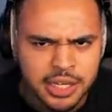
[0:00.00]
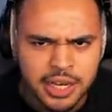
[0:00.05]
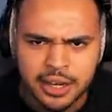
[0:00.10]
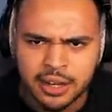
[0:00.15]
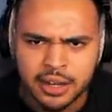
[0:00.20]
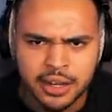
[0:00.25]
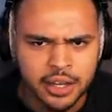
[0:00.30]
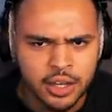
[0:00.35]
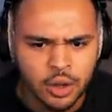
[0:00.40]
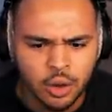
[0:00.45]

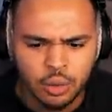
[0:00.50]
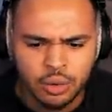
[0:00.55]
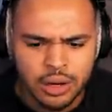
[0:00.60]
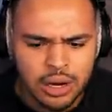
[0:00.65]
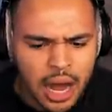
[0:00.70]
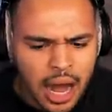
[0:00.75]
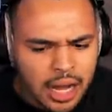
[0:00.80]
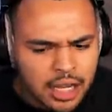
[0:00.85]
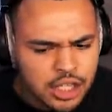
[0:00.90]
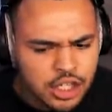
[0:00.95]
saying like, yo,
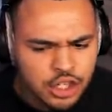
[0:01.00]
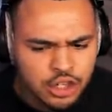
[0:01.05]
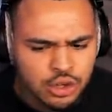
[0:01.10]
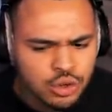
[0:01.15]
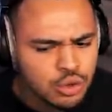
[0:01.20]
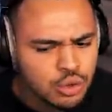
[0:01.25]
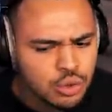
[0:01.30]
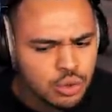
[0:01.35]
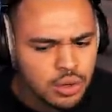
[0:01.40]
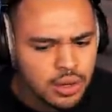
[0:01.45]

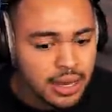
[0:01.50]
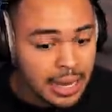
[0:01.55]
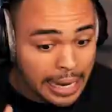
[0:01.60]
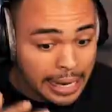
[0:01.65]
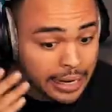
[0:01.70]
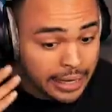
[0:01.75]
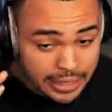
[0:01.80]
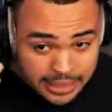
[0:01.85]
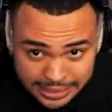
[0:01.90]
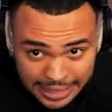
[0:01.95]
Natsu
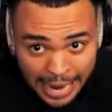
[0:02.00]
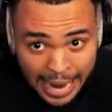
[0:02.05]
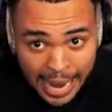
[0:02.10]
in his